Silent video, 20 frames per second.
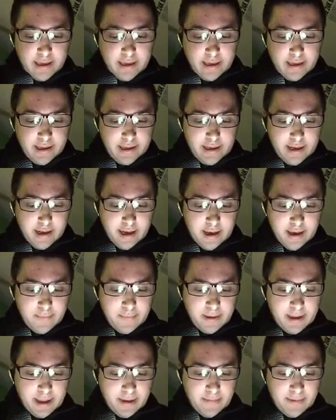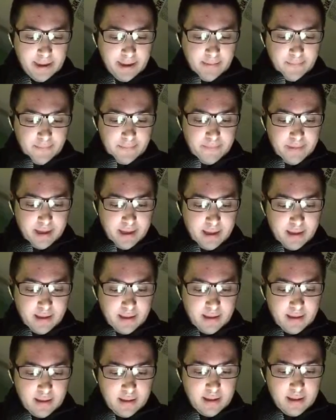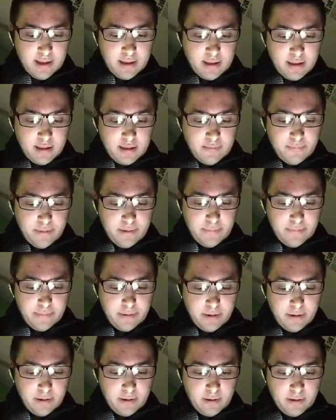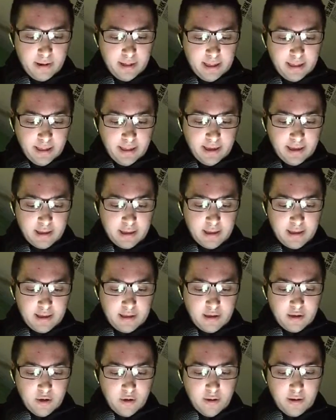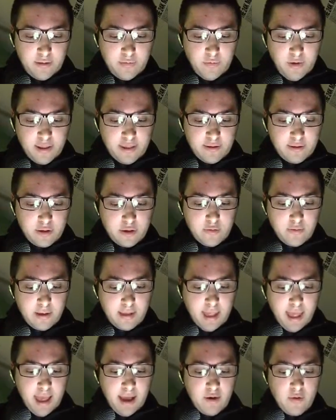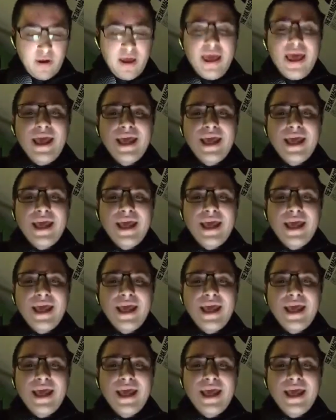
in upcoming municipal elections on whether to allow